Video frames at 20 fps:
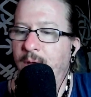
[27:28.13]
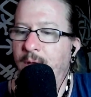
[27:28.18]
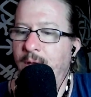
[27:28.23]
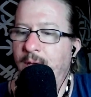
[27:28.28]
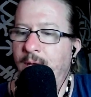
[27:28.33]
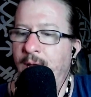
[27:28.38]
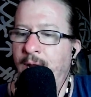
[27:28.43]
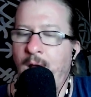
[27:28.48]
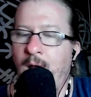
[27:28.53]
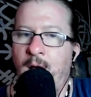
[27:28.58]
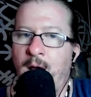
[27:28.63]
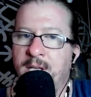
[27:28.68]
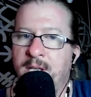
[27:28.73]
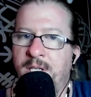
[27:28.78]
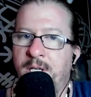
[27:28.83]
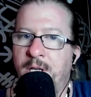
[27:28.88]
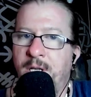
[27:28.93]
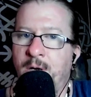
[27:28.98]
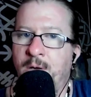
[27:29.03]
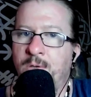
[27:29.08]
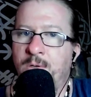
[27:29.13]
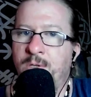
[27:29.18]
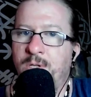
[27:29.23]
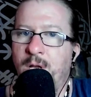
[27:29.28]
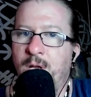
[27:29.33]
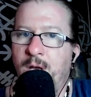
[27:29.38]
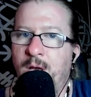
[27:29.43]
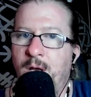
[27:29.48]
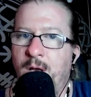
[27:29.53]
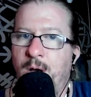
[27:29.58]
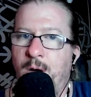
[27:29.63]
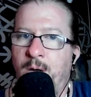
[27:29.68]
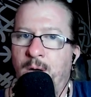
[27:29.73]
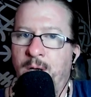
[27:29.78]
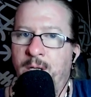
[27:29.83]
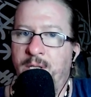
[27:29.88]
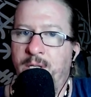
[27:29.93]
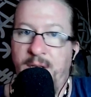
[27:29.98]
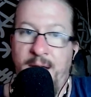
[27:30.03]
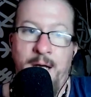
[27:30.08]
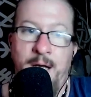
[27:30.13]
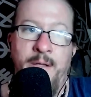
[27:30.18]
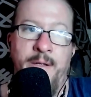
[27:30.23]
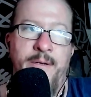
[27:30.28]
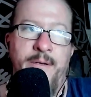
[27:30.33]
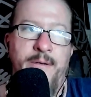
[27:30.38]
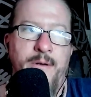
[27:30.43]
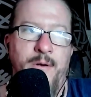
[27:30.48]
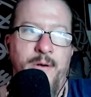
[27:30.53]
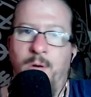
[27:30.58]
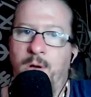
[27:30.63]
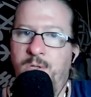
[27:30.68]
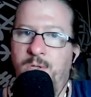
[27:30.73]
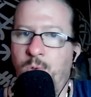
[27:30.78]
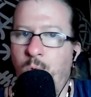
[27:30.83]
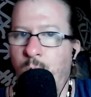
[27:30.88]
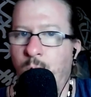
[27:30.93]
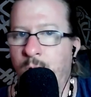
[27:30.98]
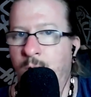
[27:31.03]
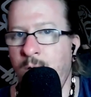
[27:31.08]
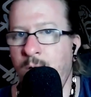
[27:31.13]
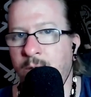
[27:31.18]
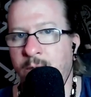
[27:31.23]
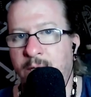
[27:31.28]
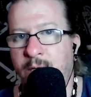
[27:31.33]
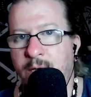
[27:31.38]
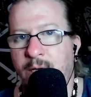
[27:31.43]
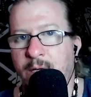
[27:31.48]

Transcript: getting eyes and ears on talent across the world,